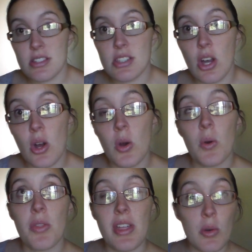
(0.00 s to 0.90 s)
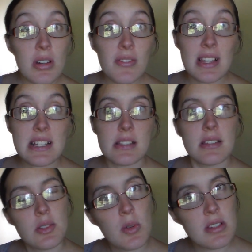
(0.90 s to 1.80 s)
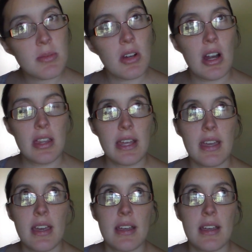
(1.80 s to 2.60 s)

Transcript: so the equivalent in the squeezable garlic